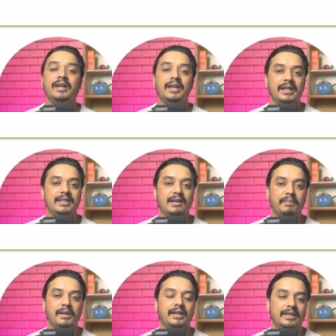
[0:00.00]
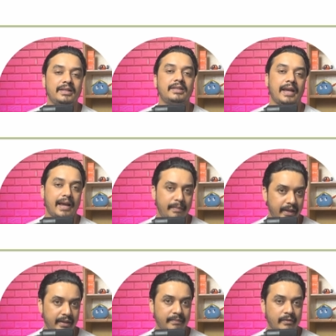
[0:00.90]
Example is
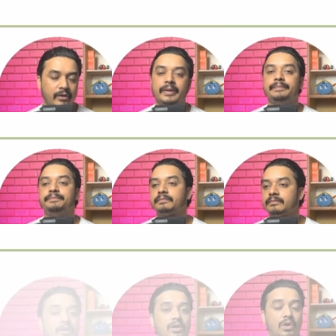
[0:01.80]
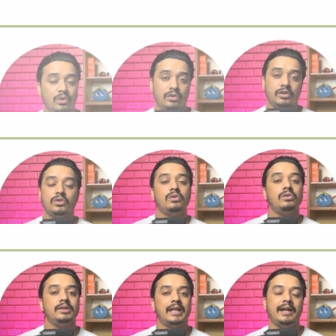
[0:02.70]
Abby. Okay. Cool.
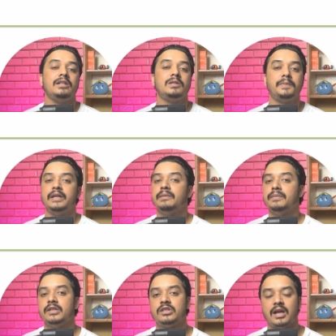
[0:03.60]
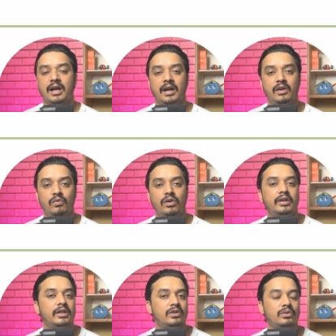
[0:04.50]
So that is pretty much I
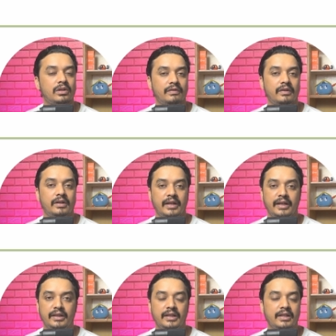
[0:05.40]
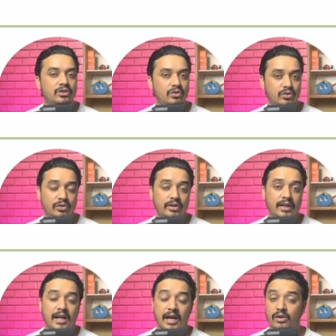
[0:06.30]
wanted to cover in this
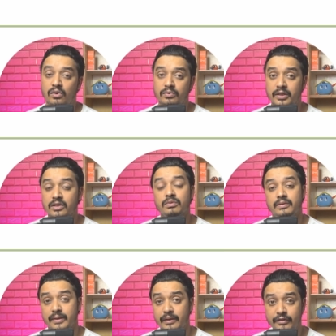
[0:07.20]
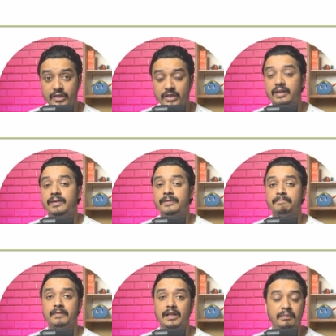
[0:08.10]
tutorial. I hope this was beneficial.
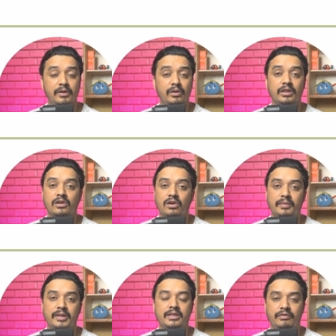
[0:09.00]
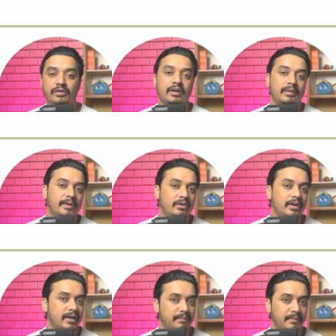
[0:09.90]
Let me know in the comments if you are able to
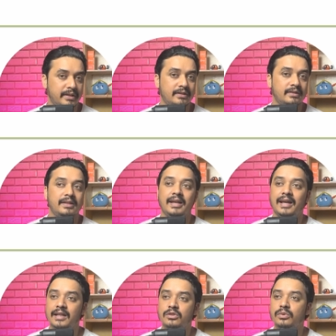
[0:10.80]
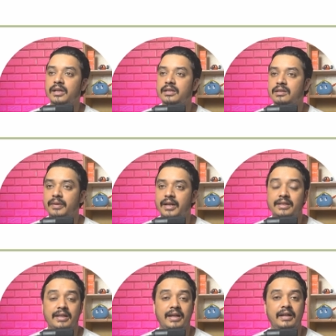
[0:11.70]
accomplish. Let's quickly
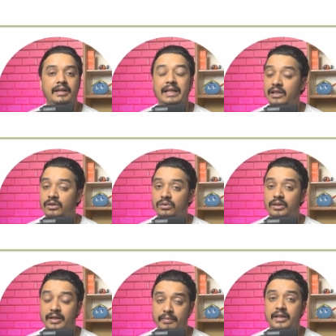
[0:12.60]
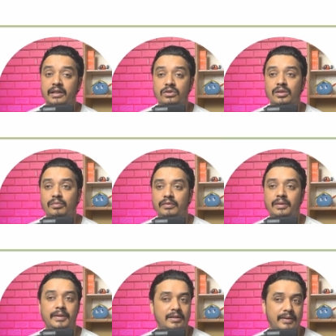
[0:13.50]
summarize and let me tell you some of
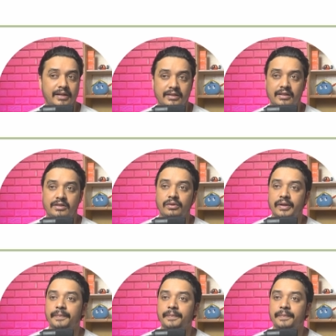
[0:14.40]
the best practices. Okay.